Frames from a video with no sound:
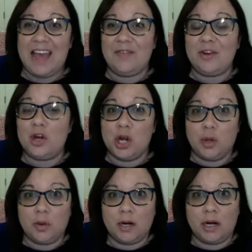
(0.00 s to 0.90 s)
if you're
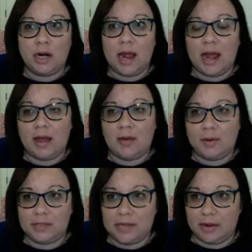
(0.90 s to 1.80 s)
newer,
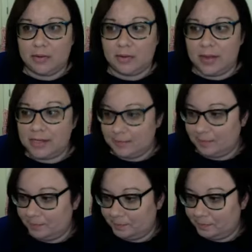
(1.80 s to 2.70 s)
where was I going with this?
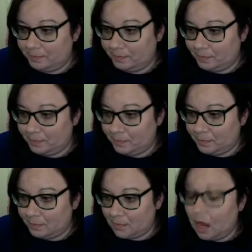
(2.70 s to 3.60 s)

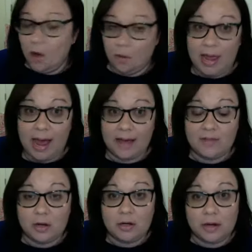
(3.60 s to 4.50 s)
Oh yeah, if
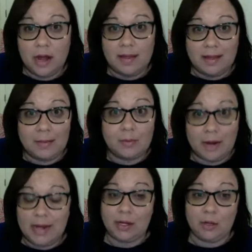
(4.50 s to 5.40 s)
you're like
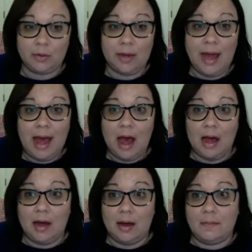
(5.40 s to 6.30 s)
brand new,
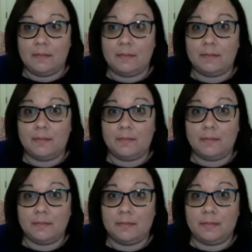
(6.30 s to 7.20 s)
um,
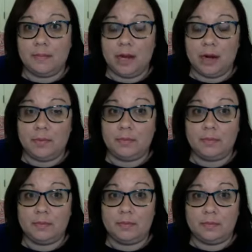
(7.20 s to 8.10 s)
you know,
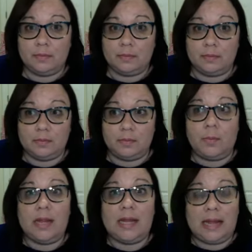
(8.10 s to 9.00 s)

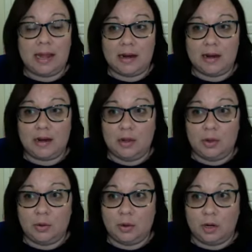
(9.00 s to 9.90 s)
plan
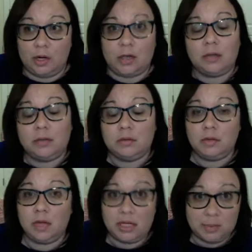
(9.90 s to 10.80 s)
your
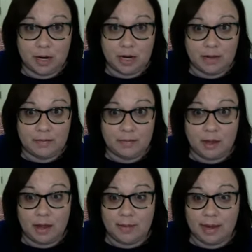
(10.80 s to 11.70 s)
launch party.
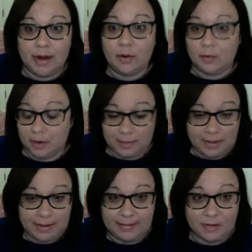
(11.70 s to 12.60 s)
Um, I know I'm
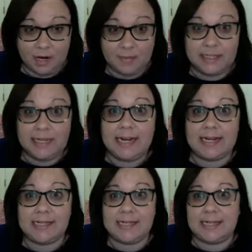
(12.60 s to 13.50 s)
going to give Carmelita
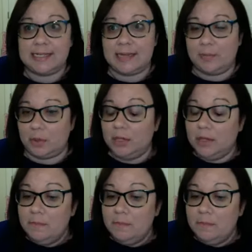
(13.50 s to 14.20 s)
as an example.